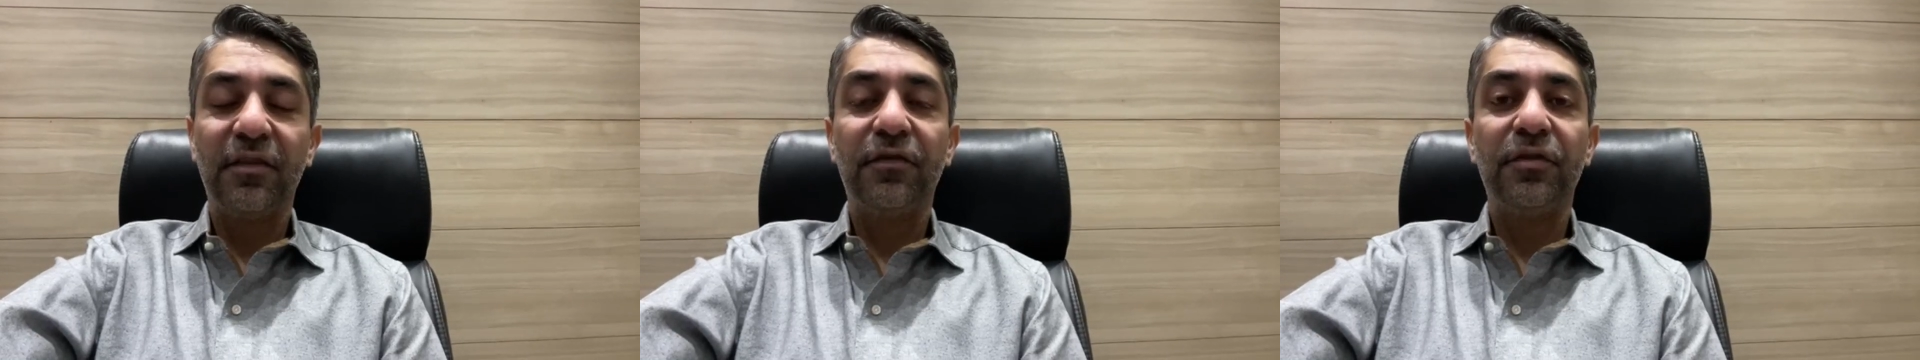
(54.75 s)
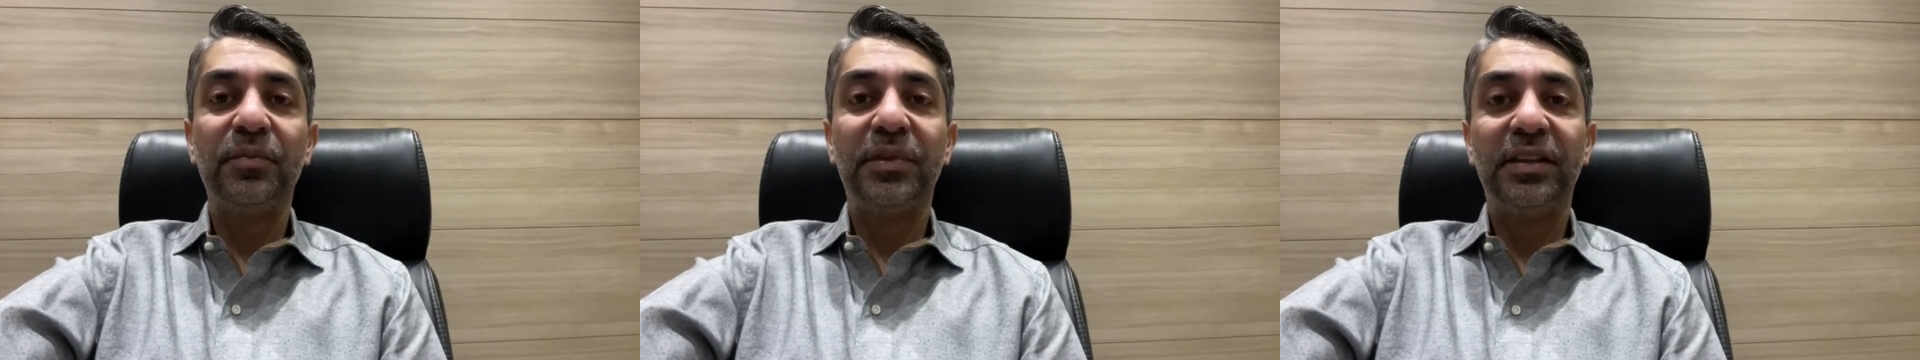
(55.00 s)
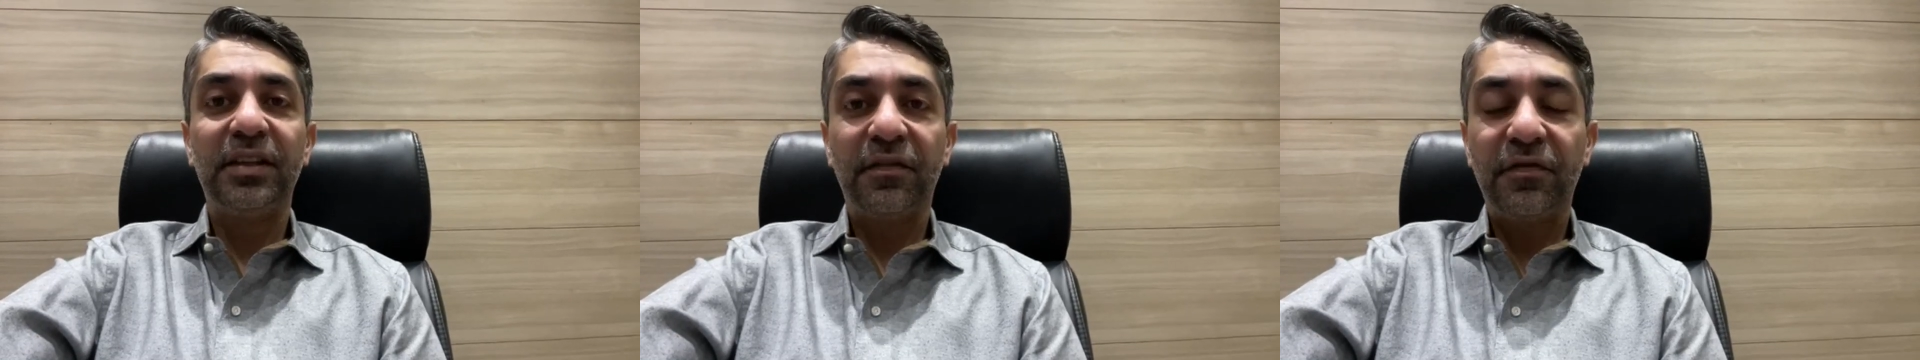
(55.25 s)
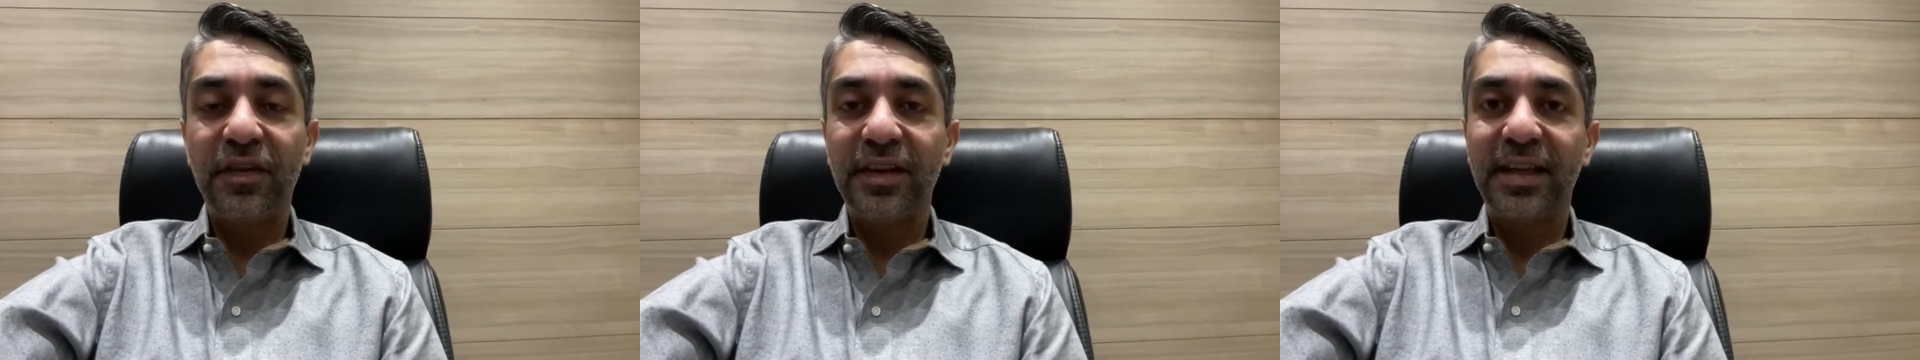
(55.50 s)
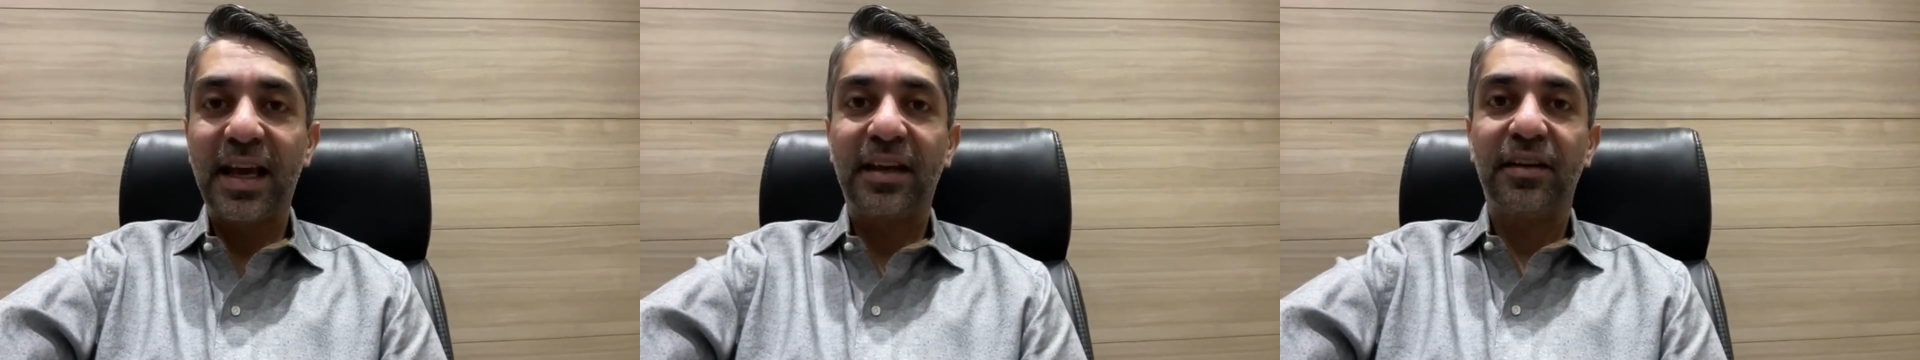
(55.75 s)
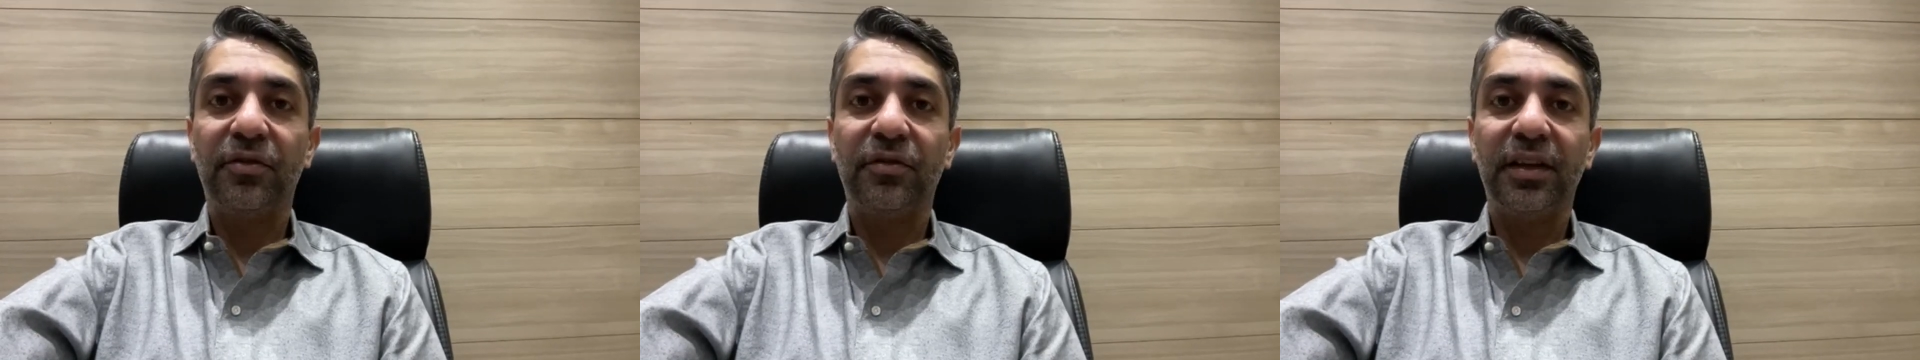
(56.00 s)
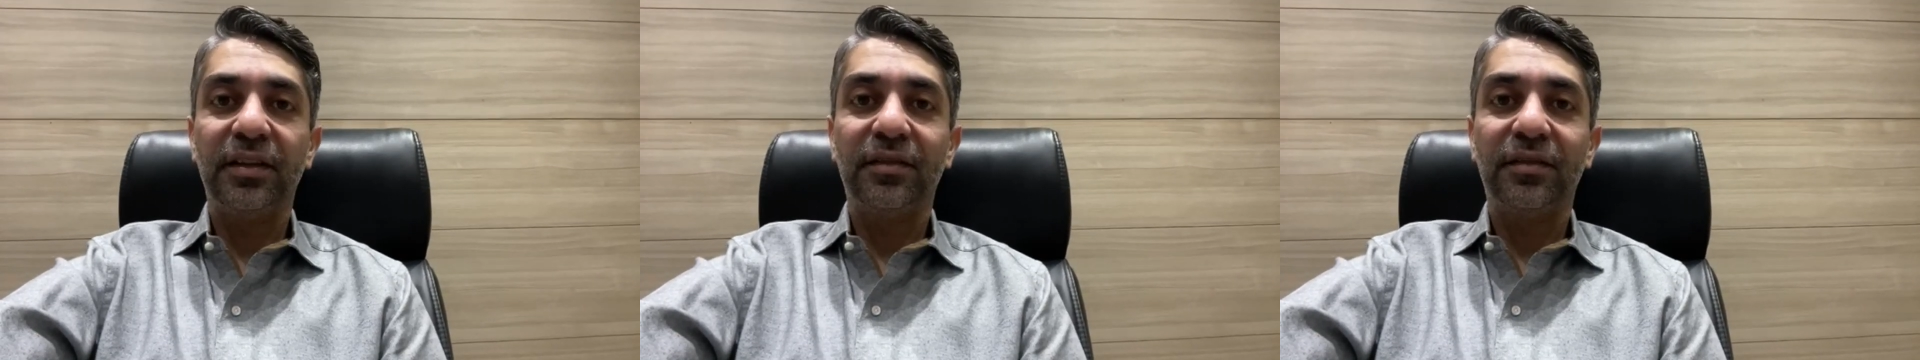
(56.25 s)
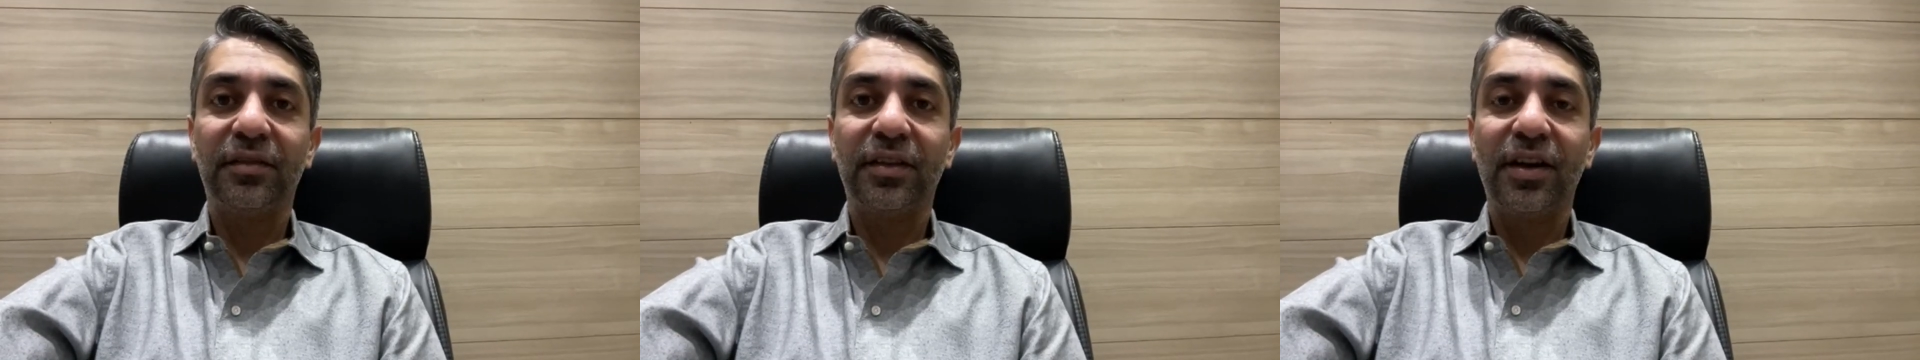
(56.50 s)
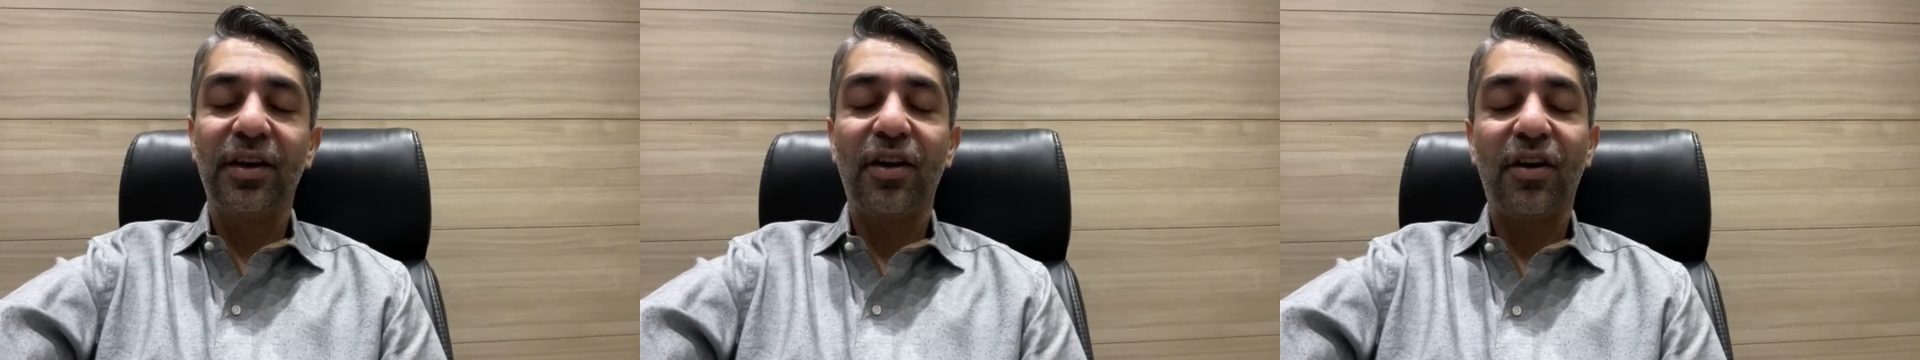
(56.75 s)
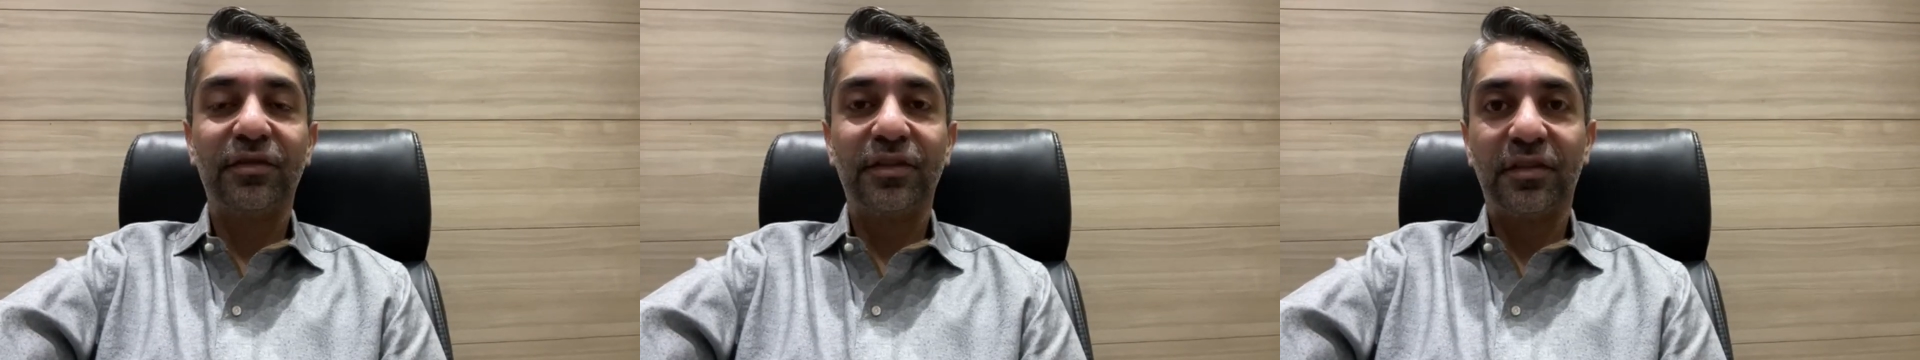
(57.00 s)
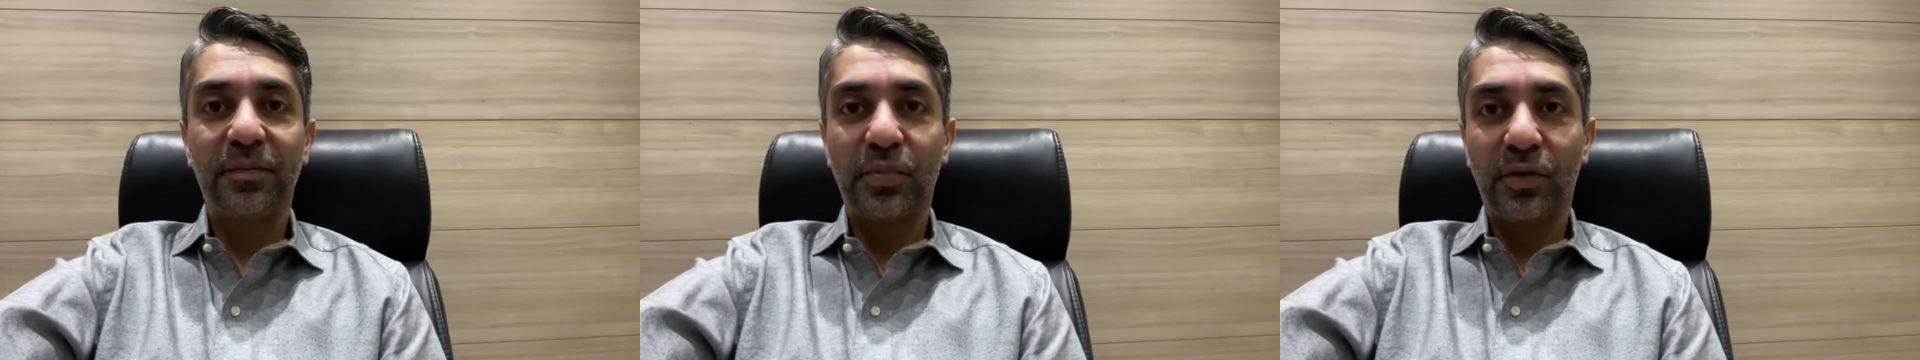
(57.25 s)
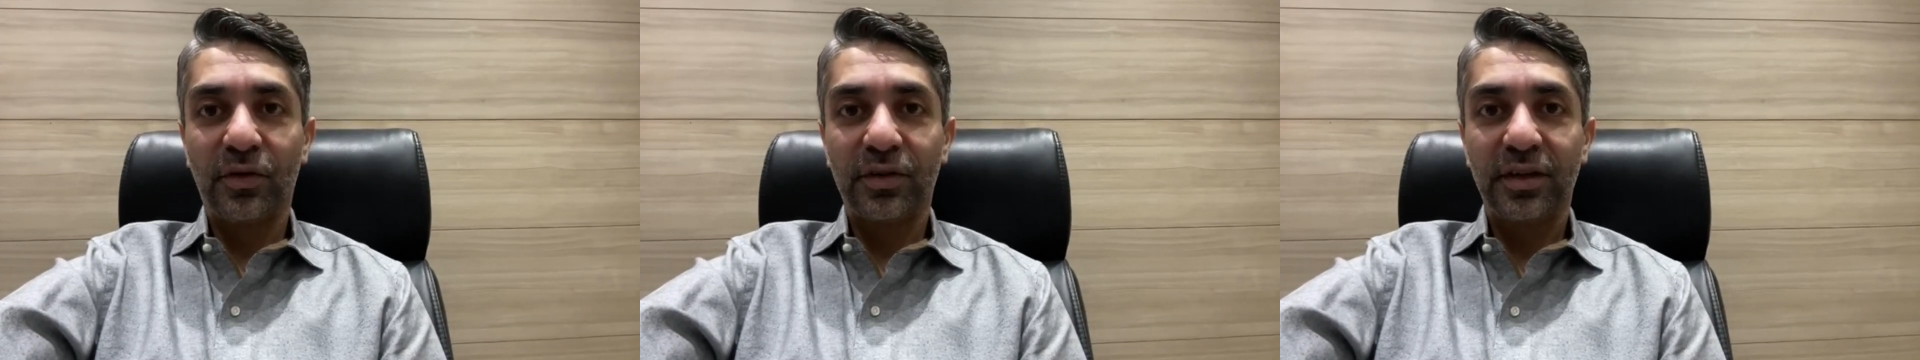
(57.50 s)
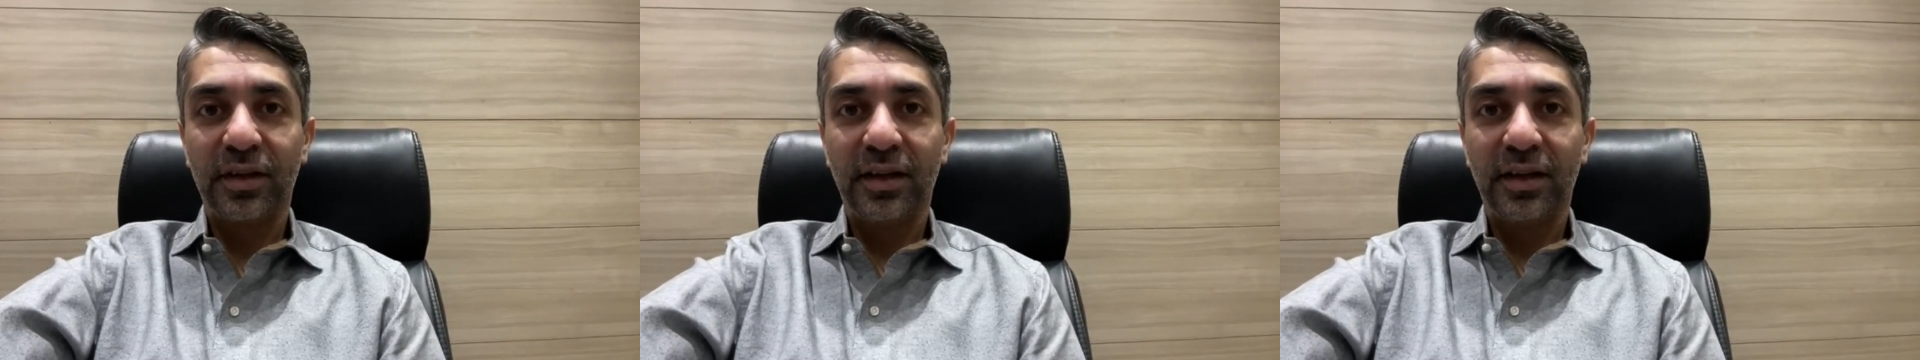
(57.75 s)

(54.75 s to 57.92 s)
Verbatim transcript: from different categories of the sport